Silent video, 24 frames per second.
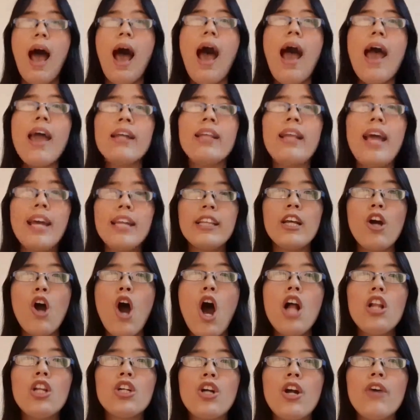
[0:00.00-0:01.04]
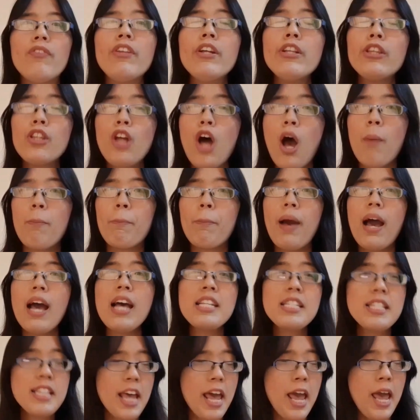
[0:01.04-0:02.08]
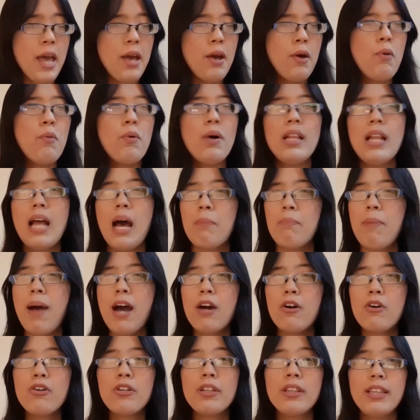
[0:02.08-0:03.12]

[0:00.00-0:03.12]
I like the color of the top kasi wala pa akong